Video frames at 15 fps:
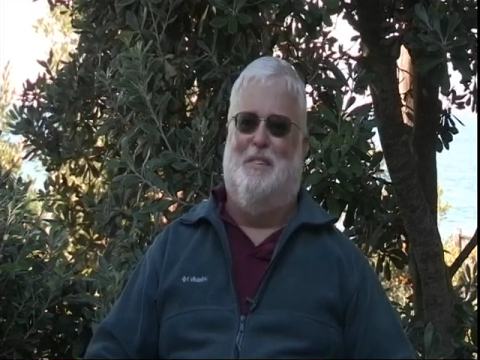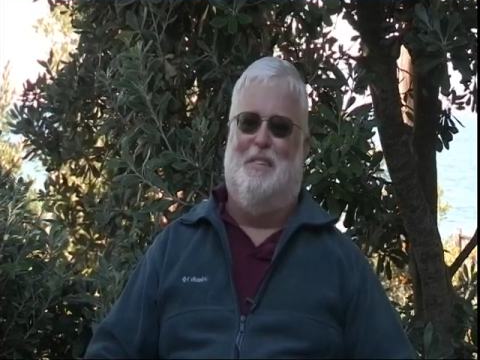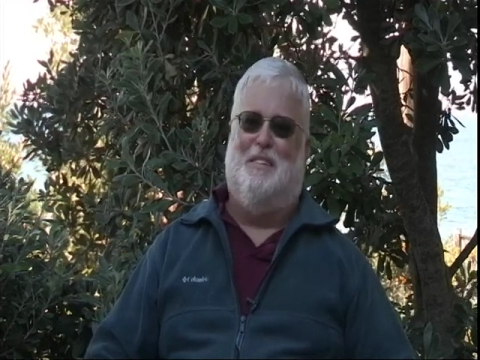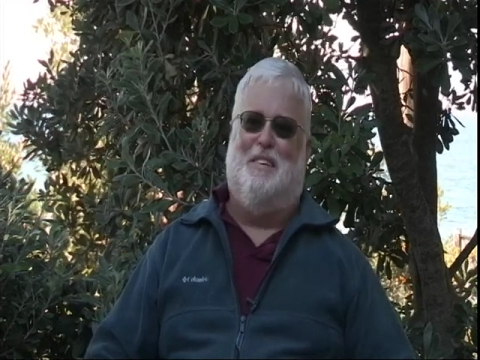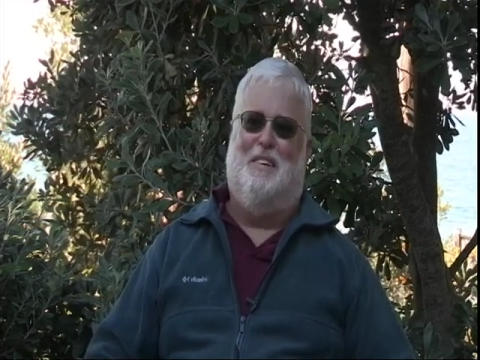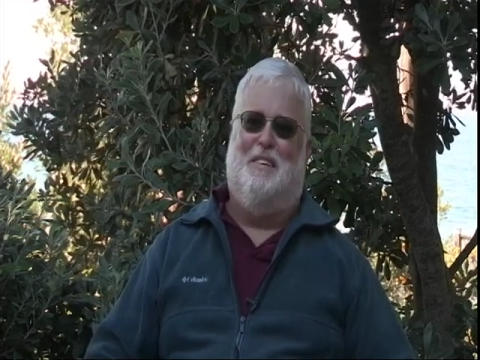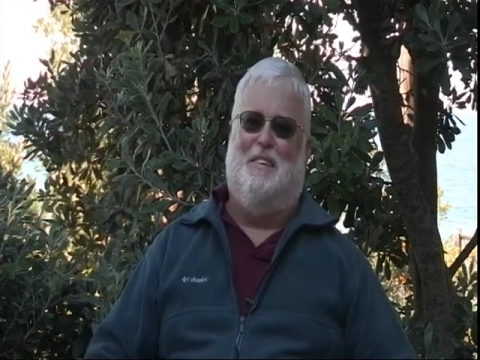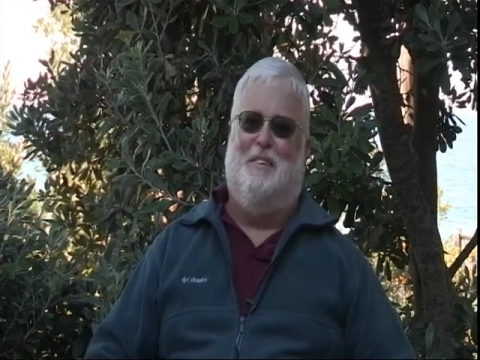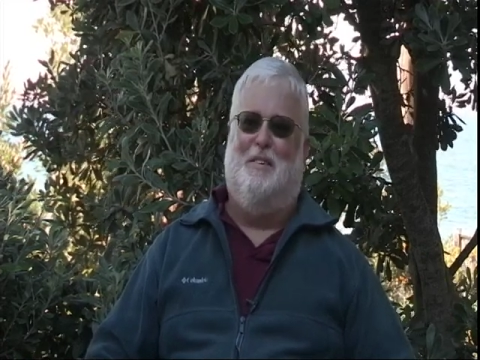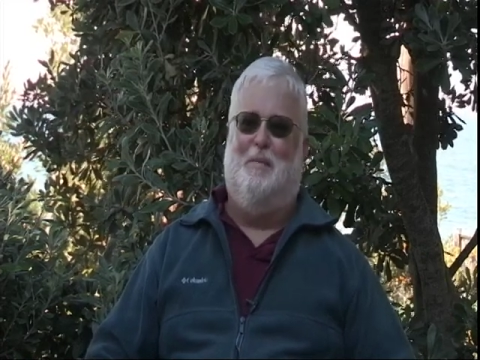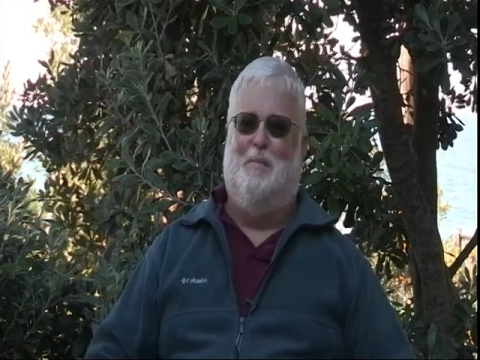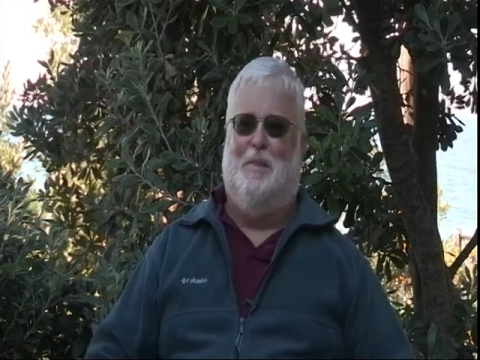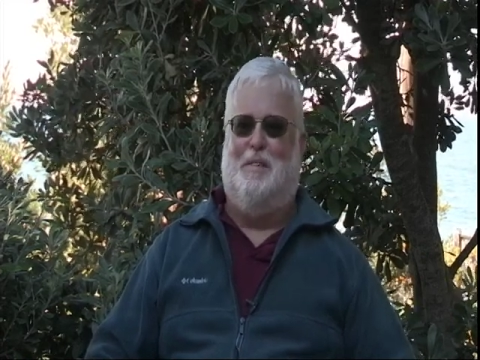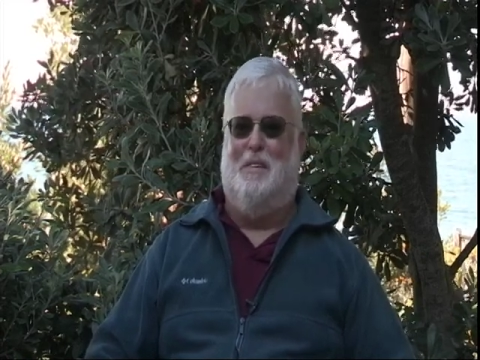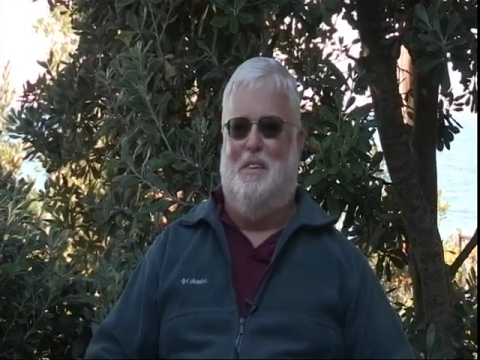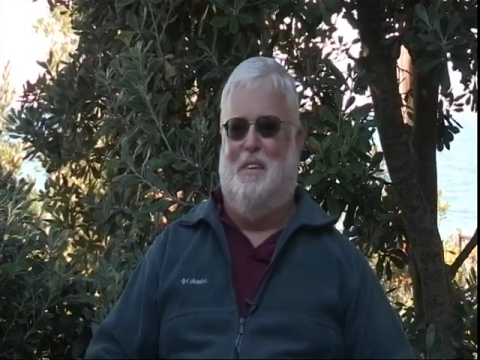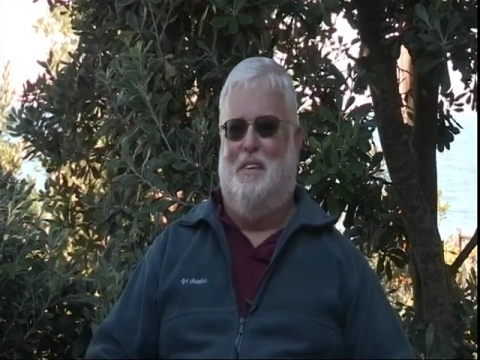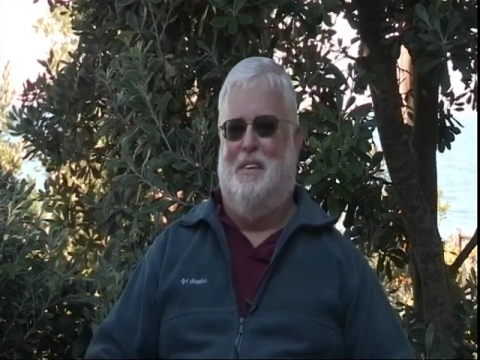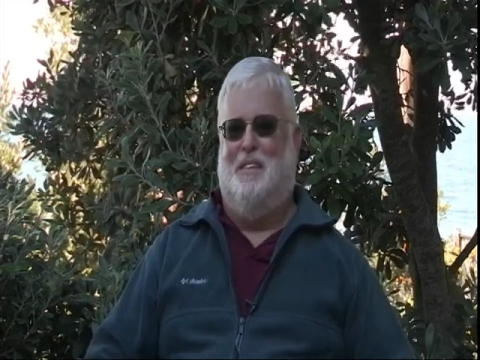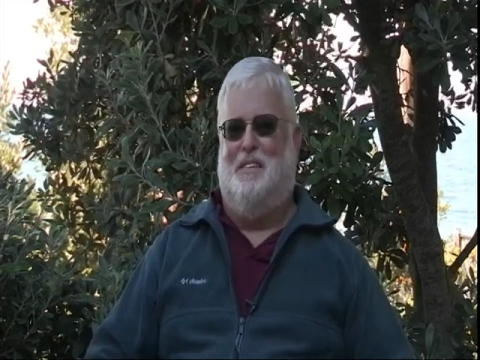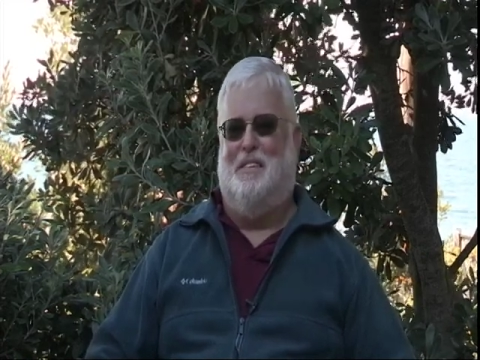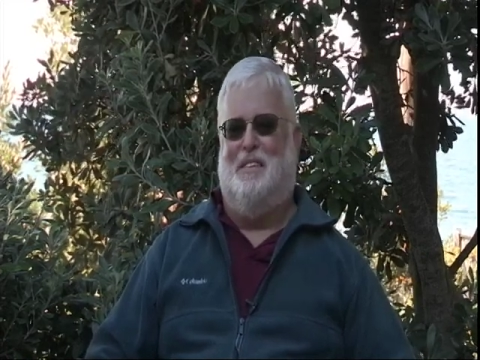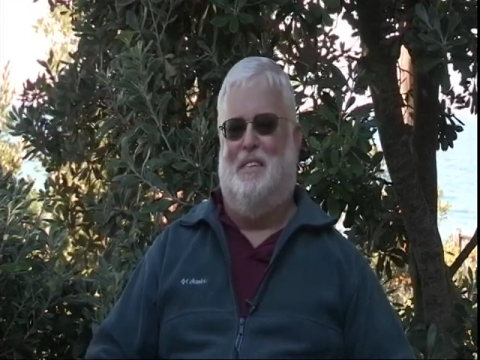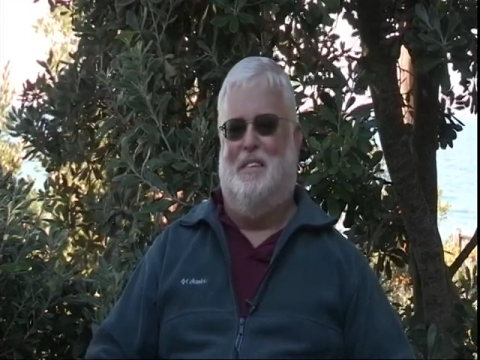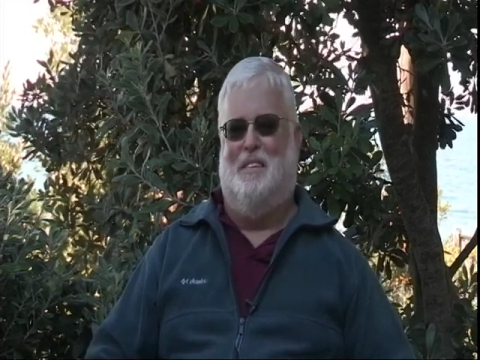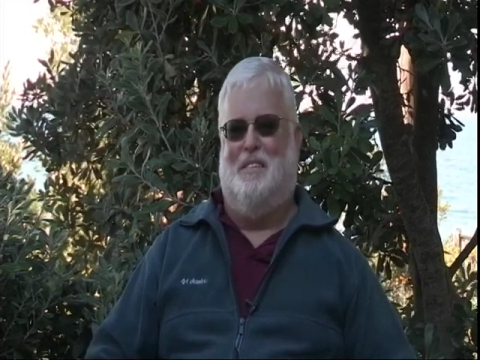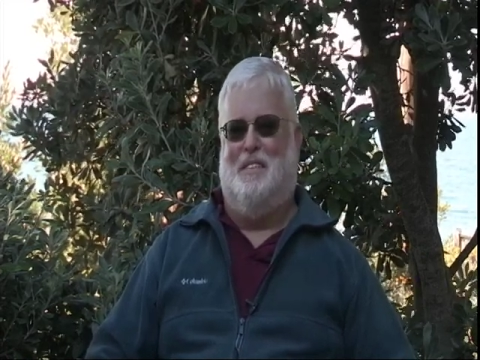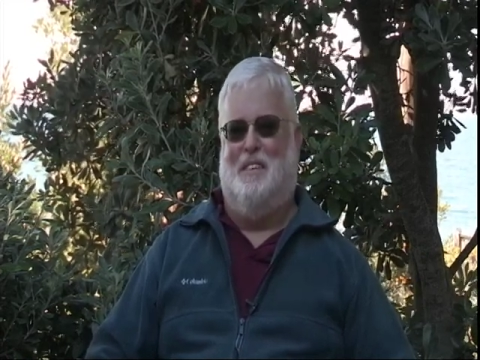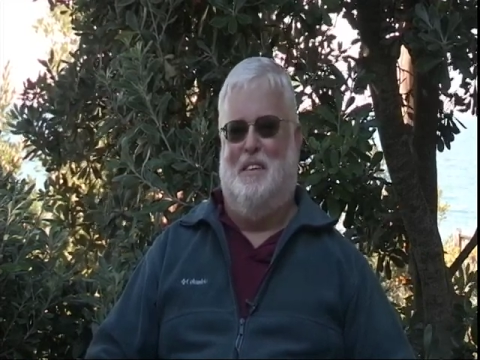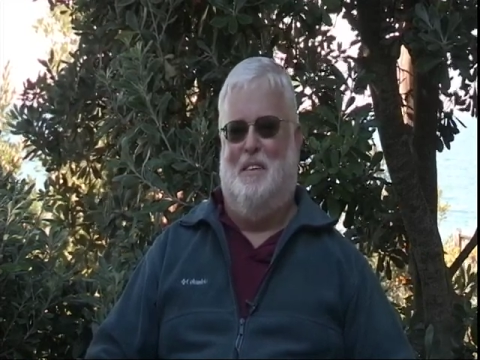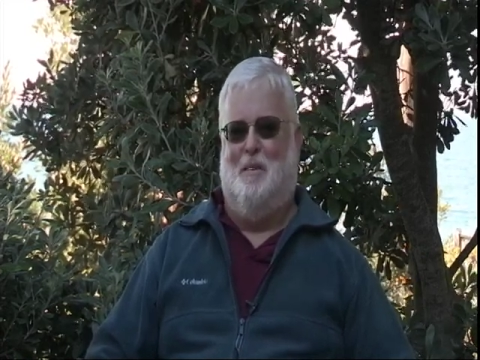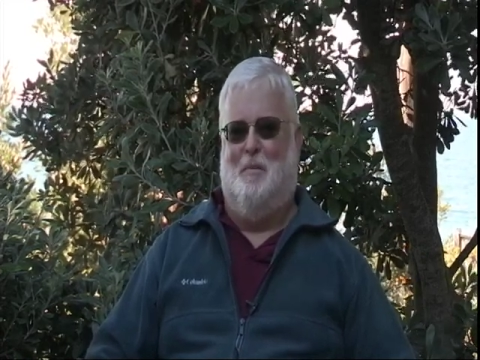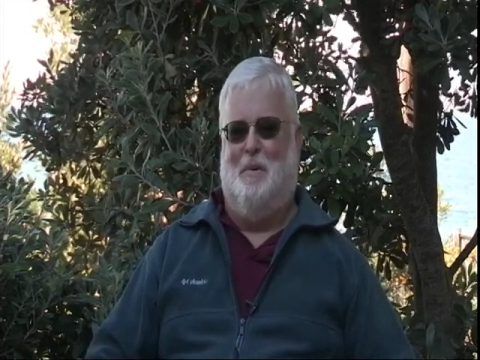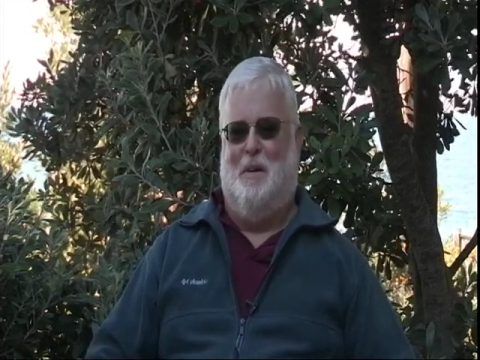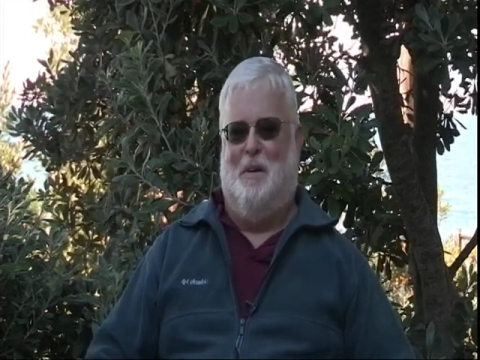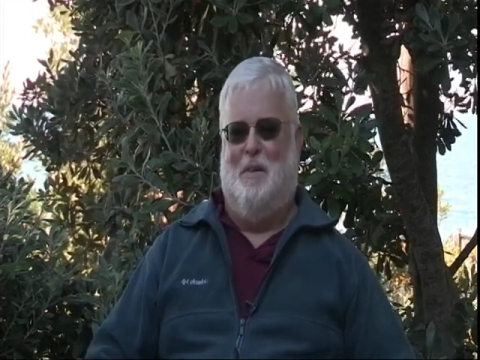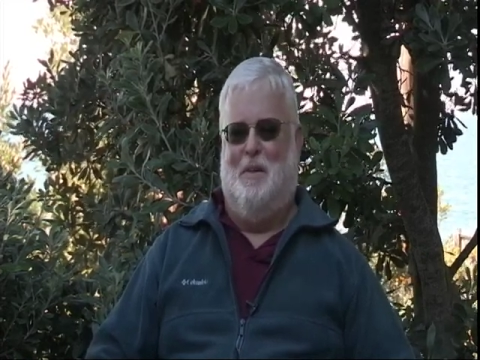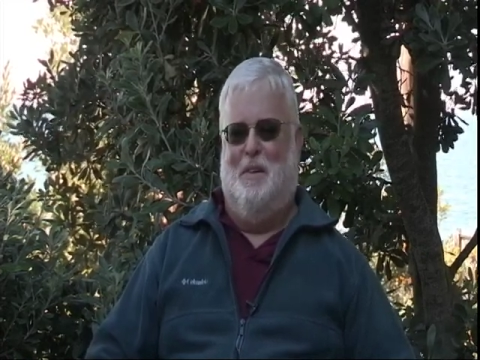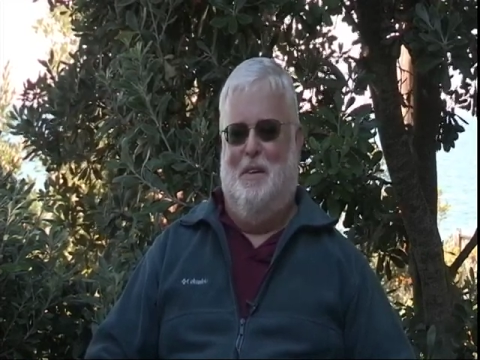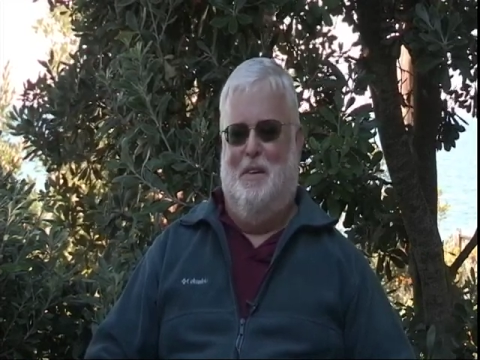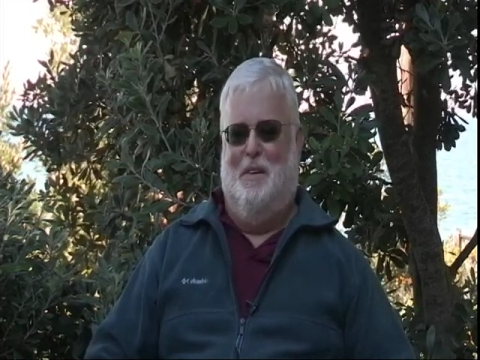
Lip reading: just kind of do miscellaneous things to help out.